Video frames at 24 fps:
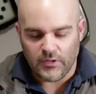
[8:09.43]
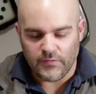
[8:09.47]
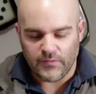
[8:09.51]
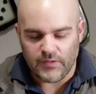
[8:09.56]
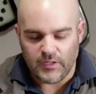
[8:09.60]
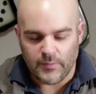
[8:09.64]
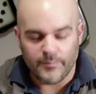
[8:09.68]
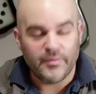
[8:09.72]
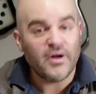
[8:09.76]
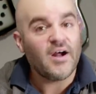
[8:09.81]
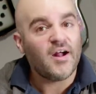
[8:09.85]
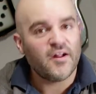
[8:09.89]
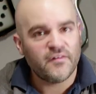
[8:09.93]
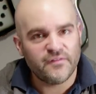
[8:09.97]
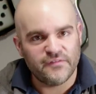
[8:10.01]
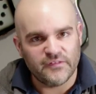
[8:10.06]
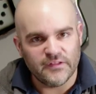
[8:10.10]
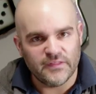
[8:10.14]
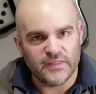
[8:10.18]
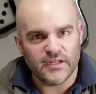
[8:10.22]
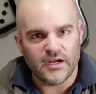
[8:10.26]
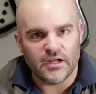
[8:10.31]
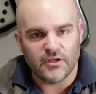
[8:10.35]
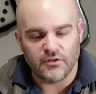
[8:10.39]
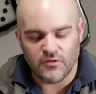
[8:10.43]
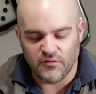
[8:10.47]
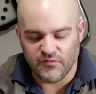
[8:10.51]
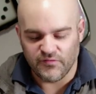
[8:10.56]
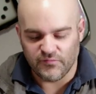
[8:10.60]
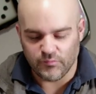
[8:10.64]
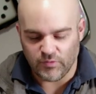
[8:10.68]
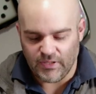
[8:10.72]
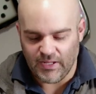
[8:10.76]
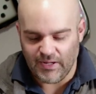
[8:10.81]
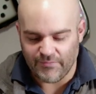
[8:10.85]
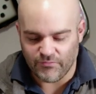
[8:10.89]
the epoxy that I
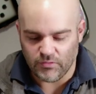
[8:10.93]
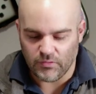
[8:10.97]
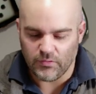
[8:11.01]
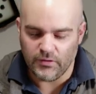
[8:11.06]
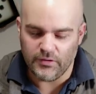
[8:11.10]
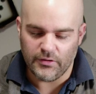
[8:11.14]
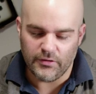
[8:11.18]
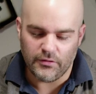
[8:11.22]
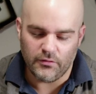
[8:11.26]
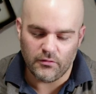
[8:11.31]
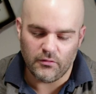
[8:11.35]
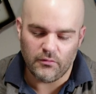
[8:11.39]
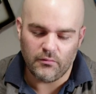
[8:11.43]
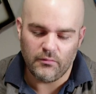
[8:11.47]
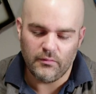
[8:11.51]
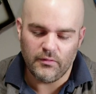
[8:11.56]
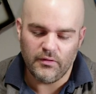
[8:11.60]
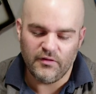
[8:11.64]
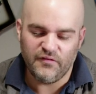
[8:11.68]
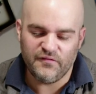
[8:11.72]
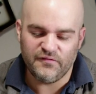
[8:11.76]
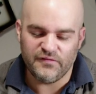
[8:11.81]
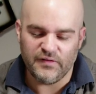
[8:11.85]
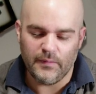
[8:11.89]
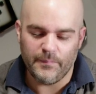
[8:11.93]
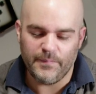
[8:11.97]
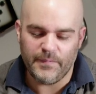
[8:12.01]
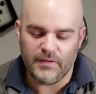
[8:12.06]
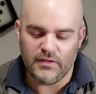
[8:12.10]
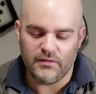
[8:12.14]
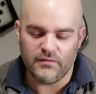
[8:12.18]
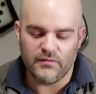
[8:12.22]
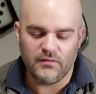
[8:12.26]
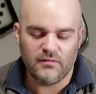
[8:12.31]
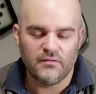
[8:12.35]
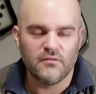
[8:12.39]
use will have a little
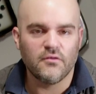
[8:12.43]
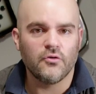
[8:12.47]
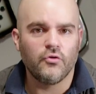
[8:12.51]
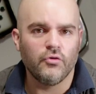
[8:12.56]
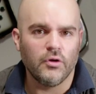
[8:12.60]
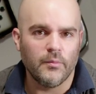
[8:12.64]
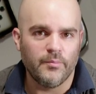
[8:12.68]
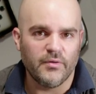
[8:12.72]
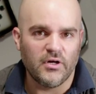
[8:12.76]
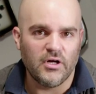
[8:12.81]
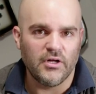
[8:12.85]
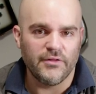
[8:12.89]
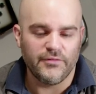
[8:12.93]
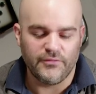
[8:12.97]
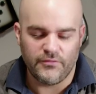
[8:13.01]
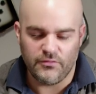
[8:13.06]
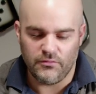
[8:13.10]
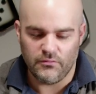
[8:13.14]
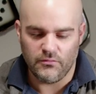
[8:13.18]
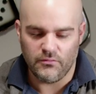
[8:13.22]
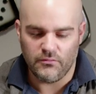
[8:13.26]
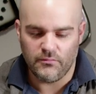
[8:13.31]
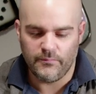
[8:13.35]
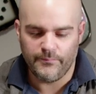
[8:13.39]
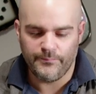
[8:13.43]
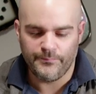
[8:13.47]
something to grip onto.